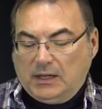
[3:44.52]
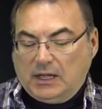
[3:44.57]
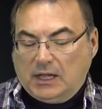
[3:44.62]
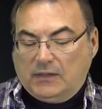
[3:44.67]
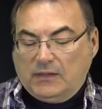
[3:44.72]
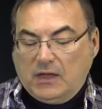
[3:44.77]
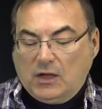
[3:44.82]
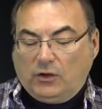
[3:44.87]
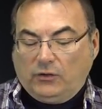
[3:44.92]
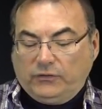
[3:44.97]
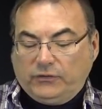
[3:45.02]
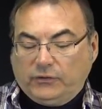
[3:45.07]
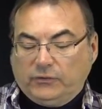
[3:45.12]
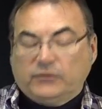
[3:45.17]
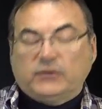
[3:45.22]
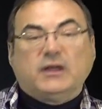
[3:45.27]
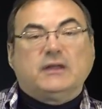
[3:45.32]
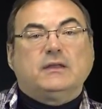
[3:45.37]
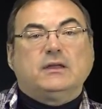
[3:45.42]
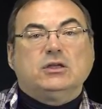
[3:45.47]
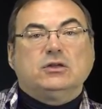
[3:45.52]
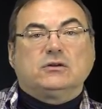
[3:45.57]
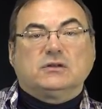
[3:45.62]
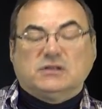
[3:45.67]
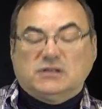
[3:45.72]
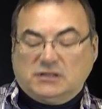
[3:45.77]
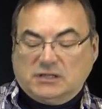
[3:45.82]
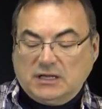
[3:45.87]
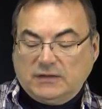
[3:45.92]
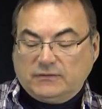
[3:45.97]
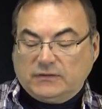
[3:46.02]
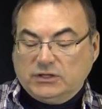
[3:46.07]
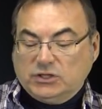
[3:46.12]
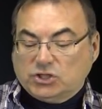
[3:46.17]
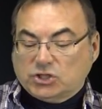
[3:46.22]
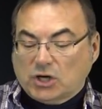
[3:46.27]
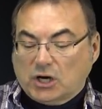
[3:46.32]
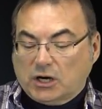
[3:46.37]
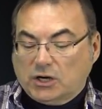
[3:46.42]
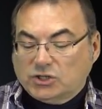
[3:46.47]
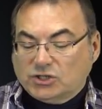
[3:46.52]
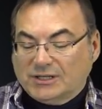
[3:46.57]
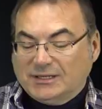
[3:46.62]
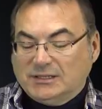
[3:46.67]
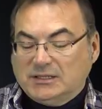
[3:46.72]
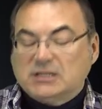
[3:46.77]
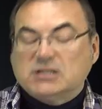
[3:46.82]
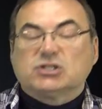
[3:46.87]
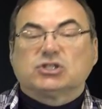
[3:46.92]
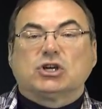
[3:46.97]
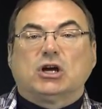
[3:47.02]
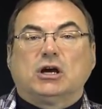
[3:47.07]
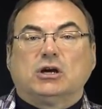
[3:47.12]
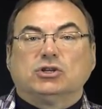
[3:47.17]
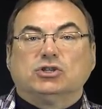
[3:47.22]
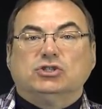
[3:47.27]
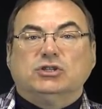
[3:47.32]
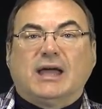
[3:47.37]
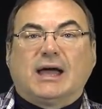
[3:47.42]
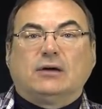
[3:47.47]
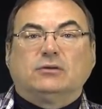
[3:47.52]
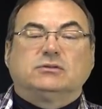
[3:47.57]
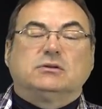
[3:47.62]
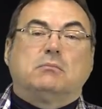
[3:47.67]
And they also say that you can safely charge and discharge down